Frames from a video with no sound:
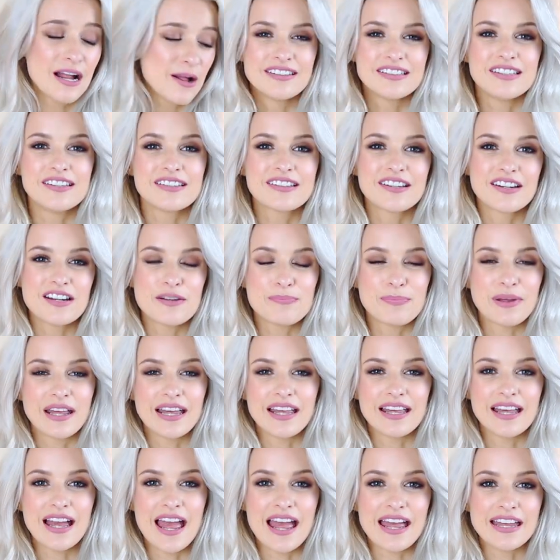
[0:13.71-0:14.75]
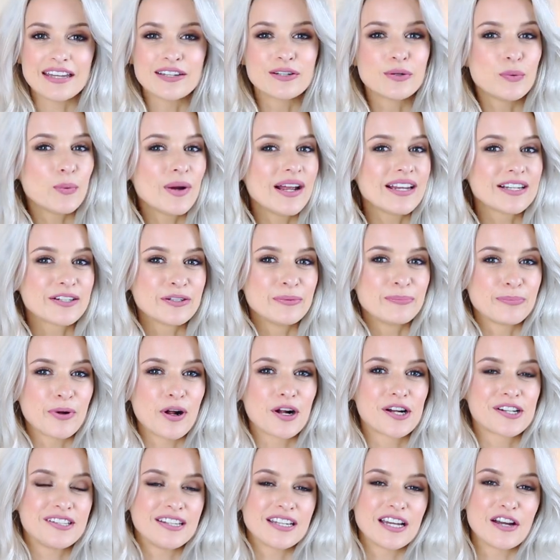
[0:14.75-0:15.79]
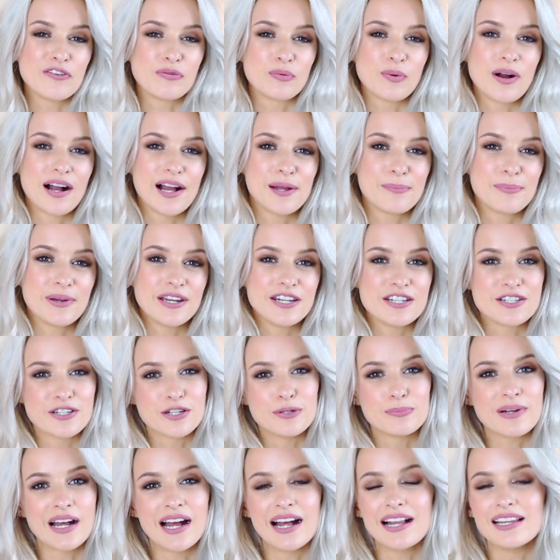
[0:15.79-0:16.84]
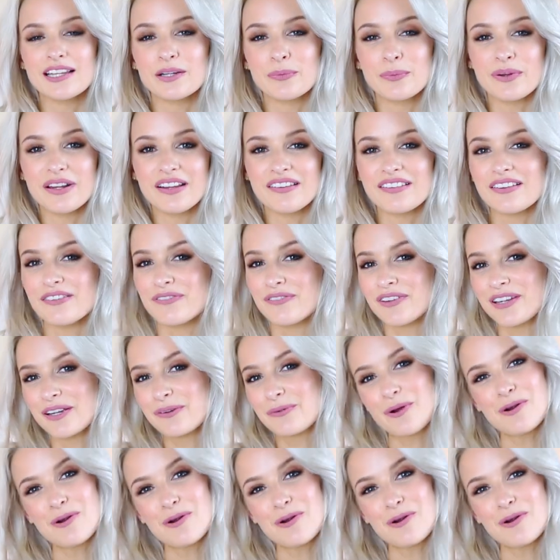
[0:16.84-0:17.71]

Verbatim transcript: This is gonna be a quick unboxing of what I picked up at Luisa Via